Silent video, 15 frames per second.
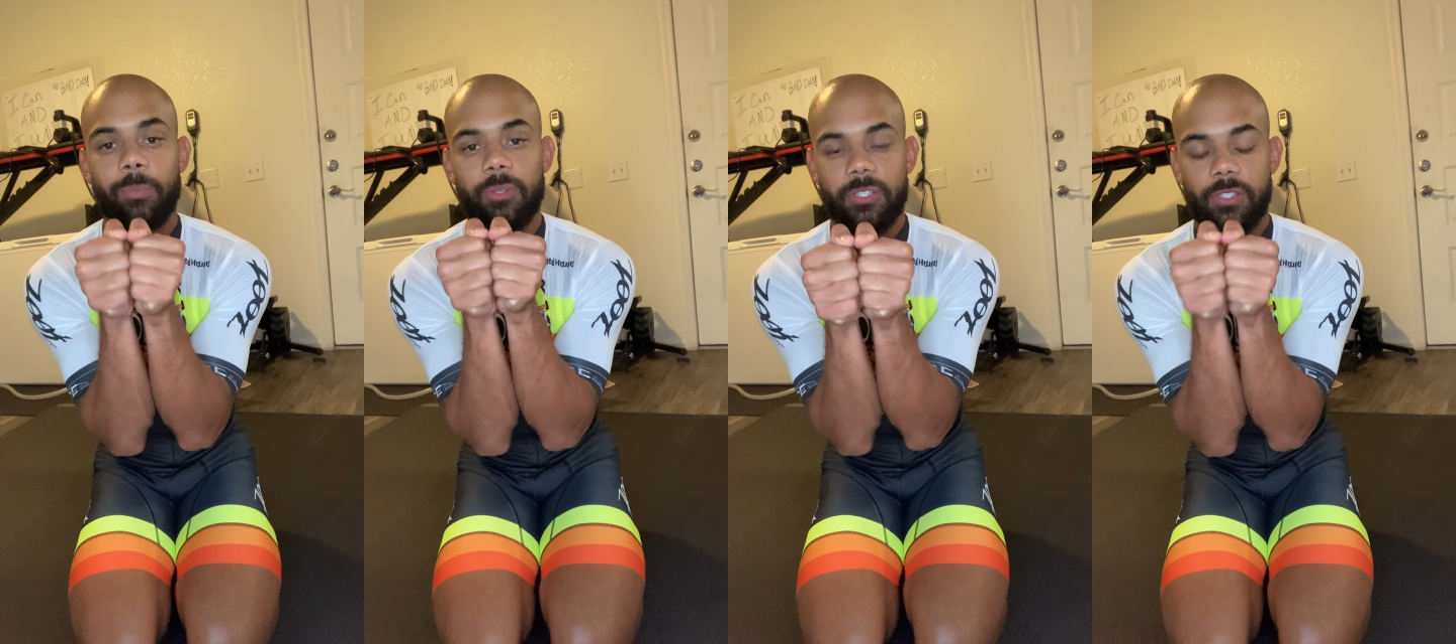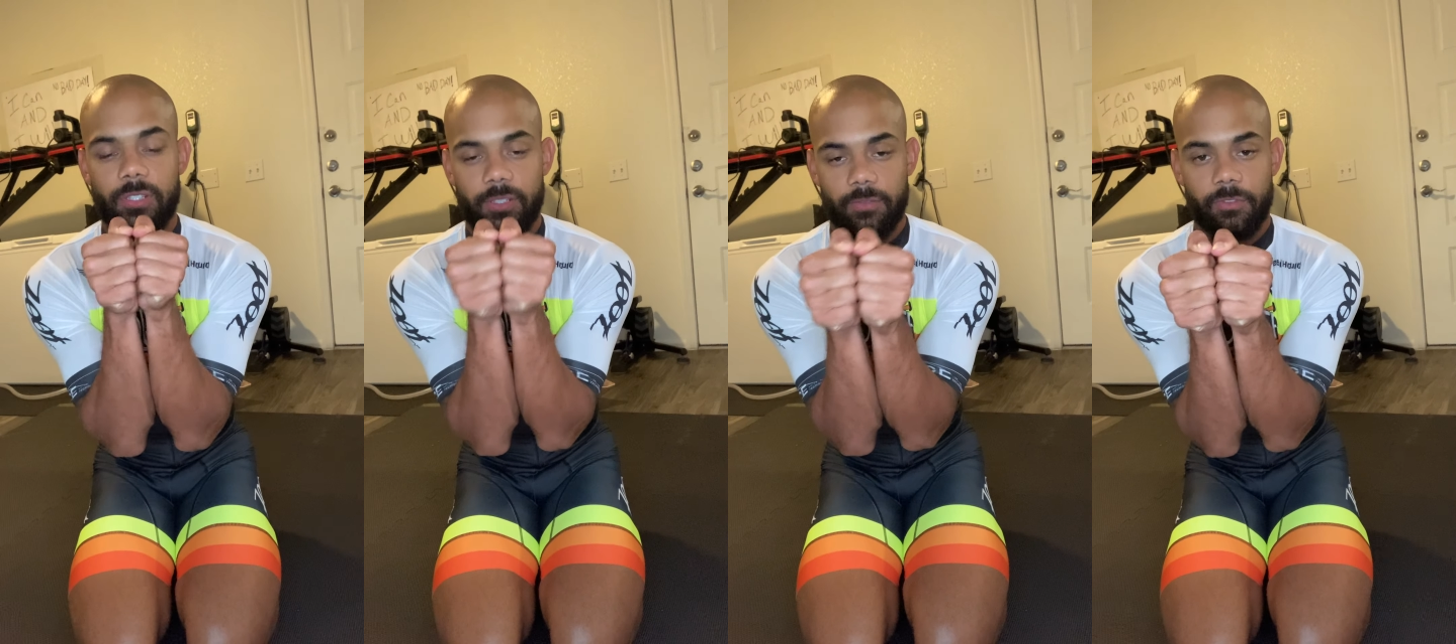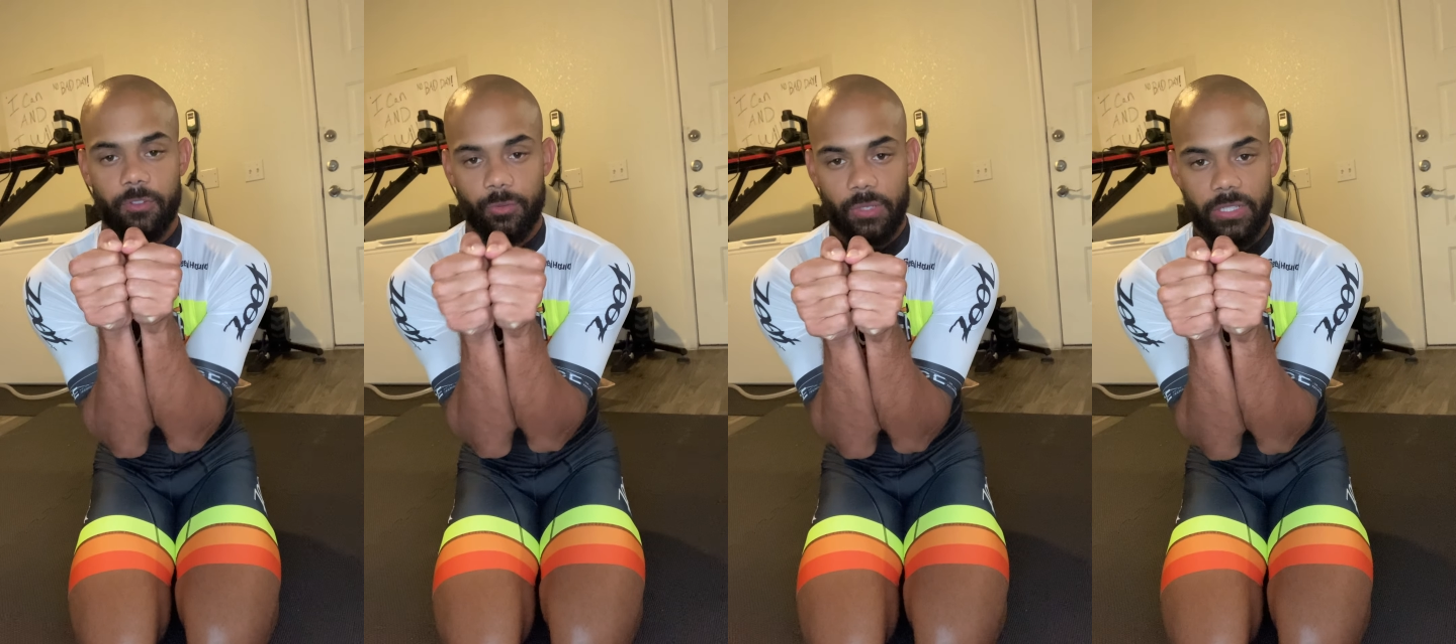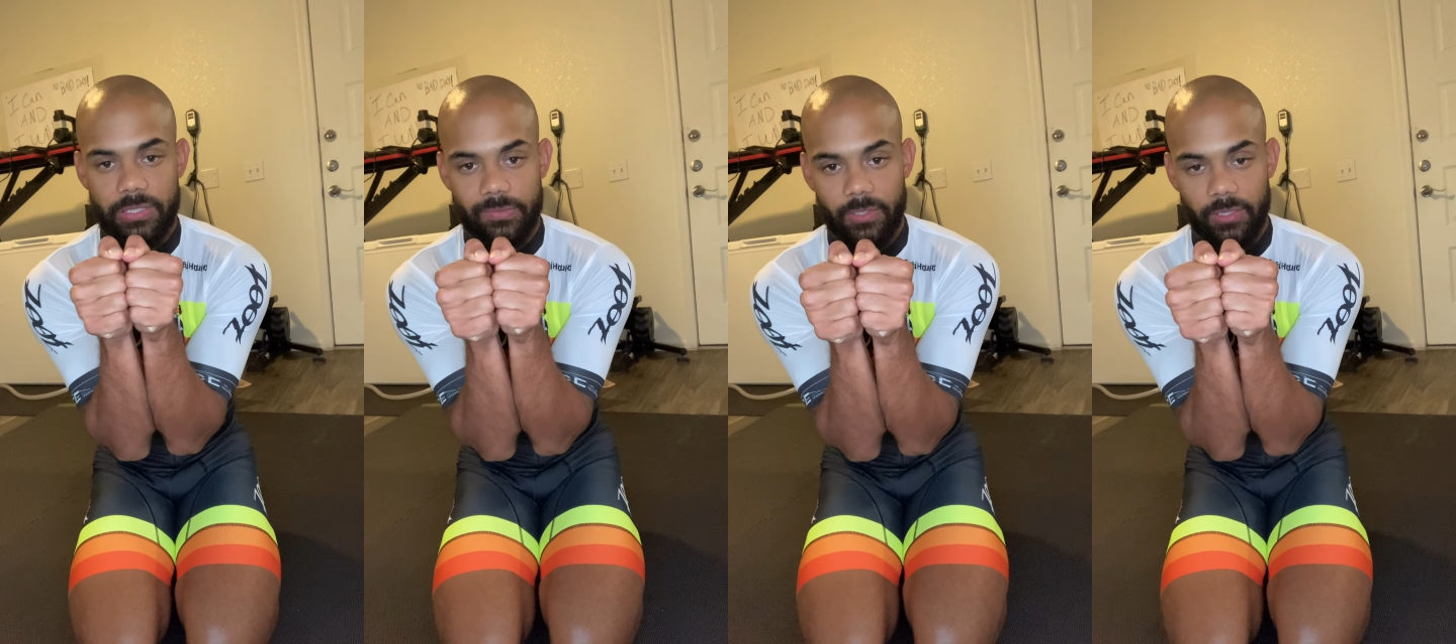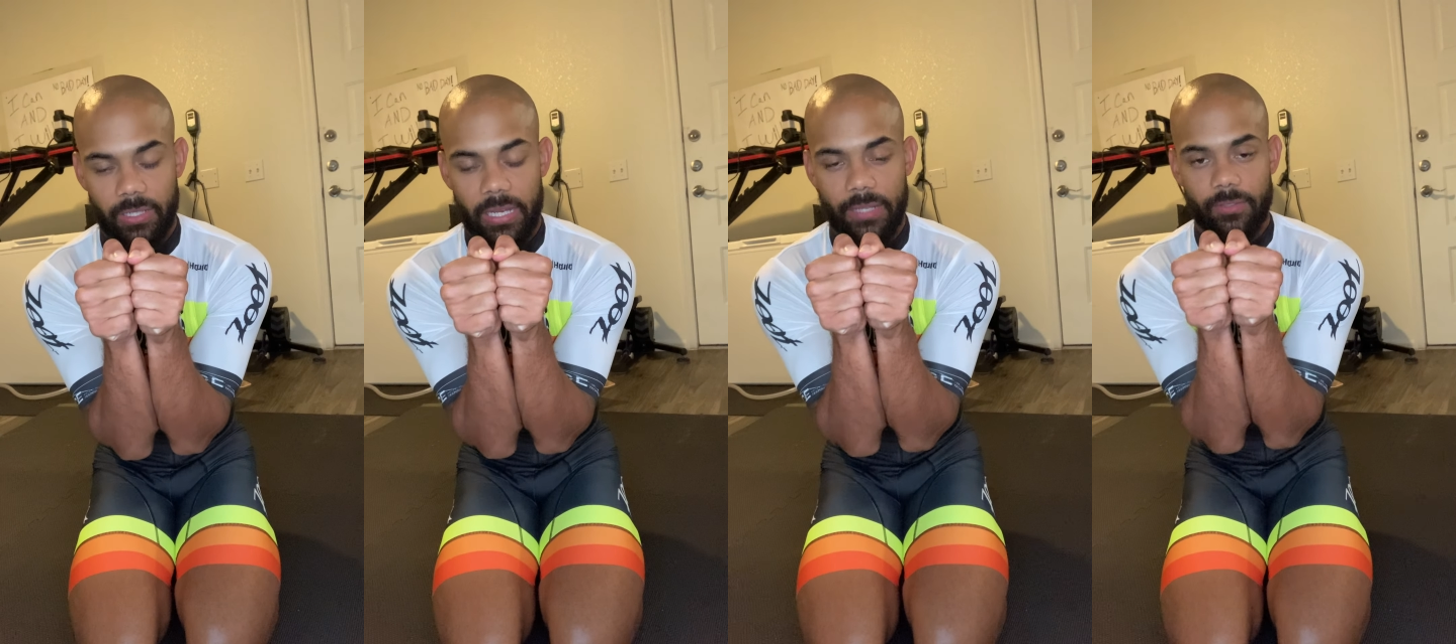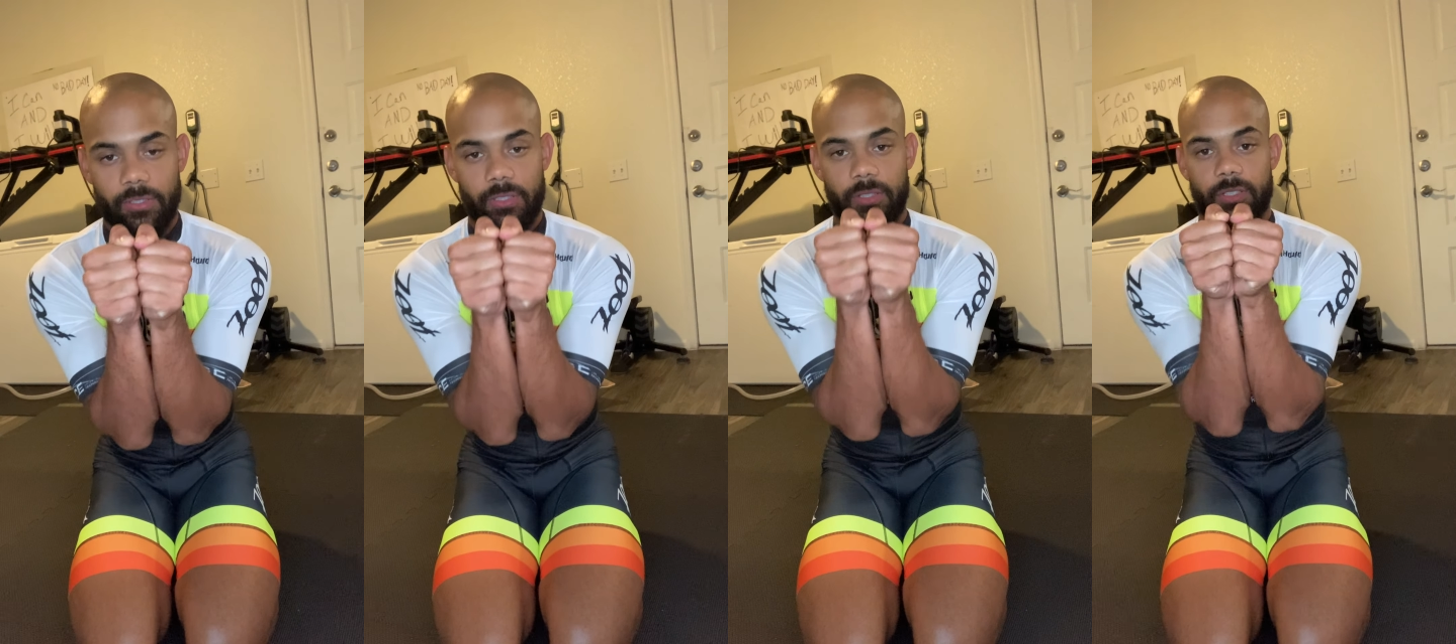position for the rest of our lives,